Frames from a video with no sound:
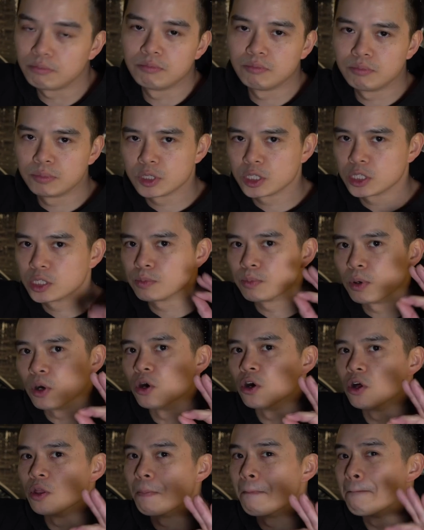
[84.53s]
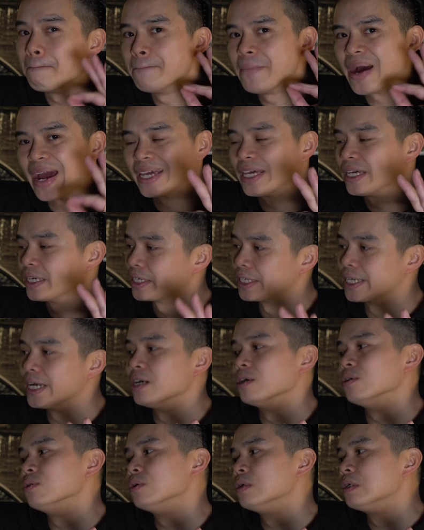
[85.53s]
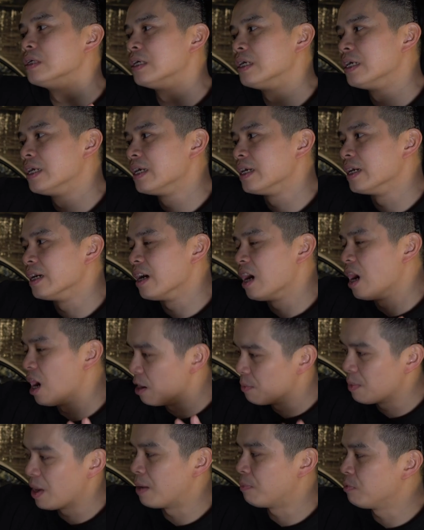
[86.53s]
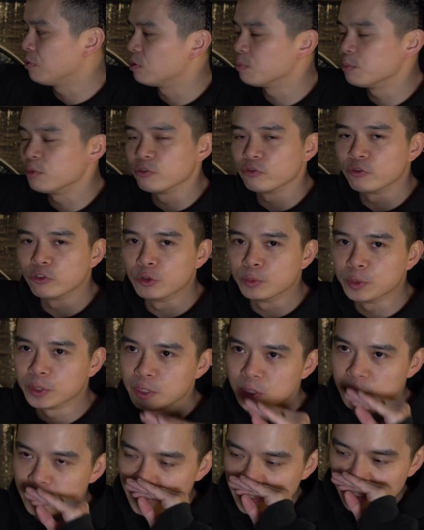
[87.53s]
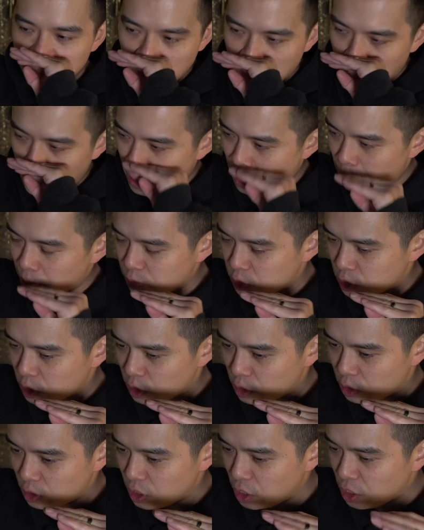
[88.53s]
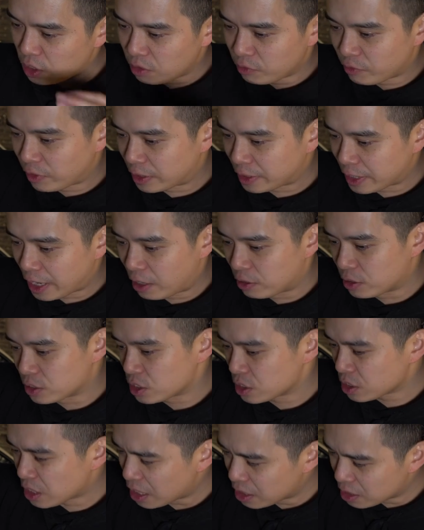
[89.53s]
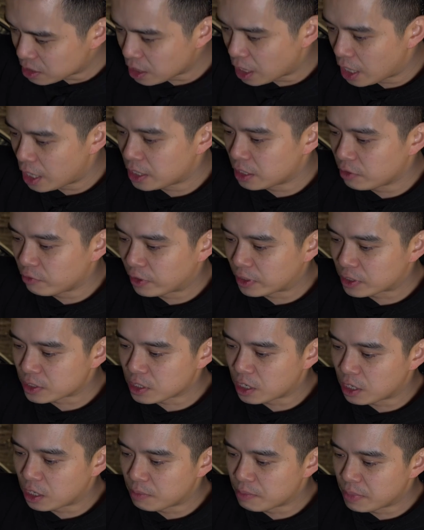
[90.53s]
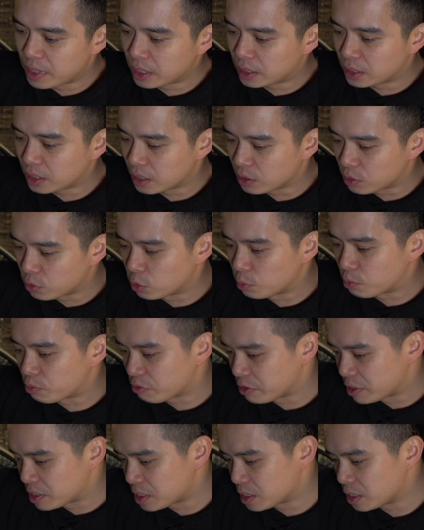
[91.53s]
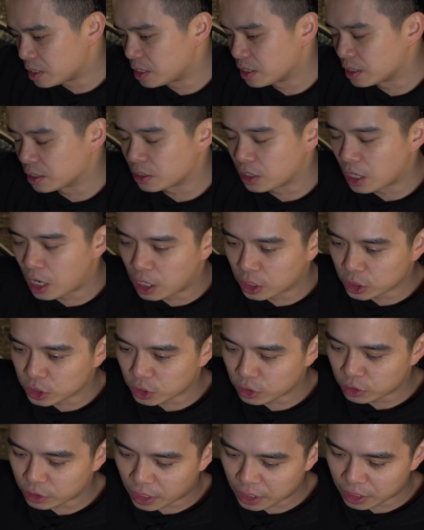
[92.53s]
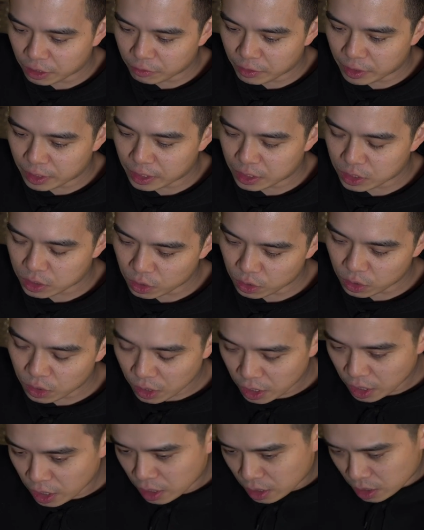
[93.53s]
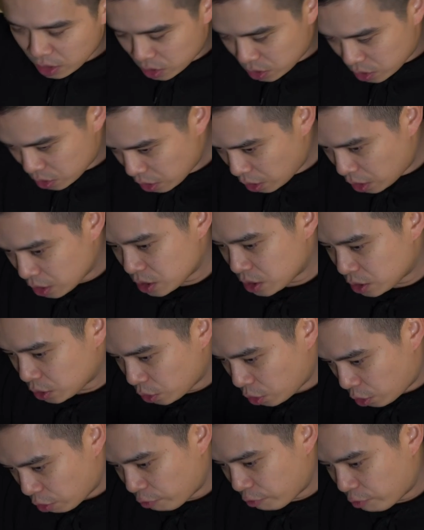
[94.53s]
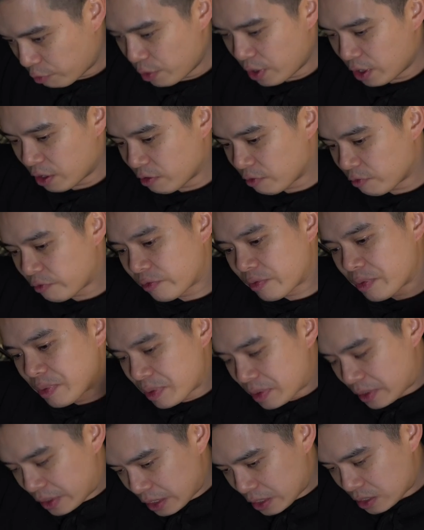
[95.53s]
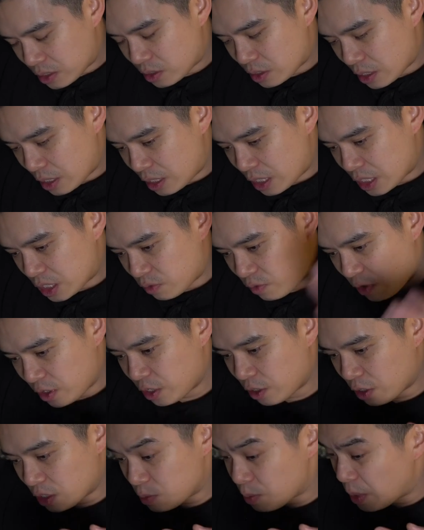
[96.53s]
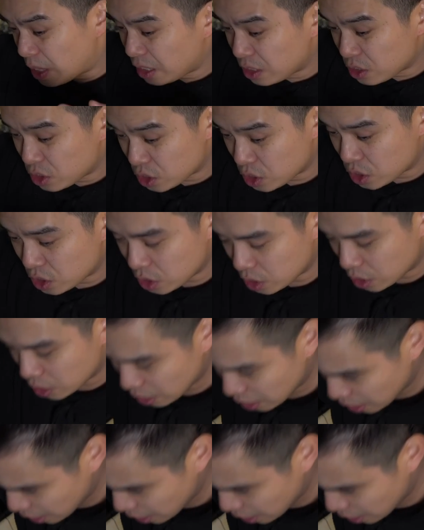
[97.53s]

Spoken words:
spot on, banging now. I'm happy with the performance. So the only thing now is just kind of tidy things up, make it all pretty and car show kind of ready. So starting off with this in this video, it's mainly just to